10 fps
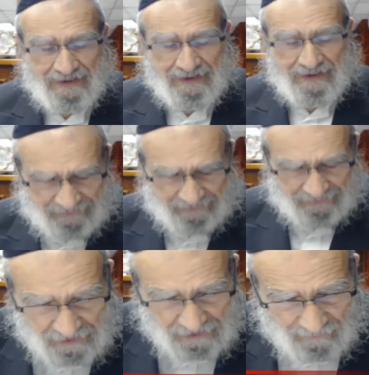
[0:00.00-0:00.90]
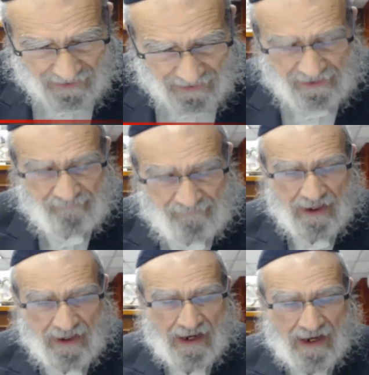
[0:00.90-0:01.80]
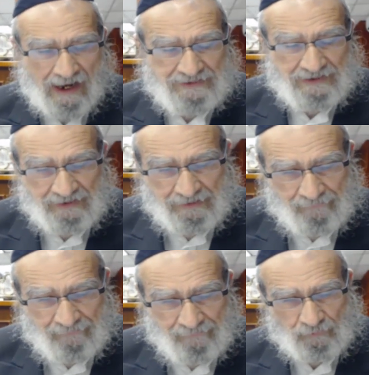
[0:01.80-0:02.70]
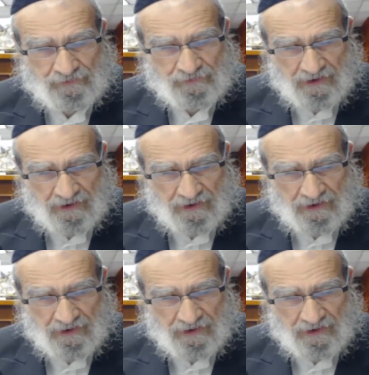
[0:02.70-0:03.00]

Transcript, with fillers: the Torah describes them as individuals.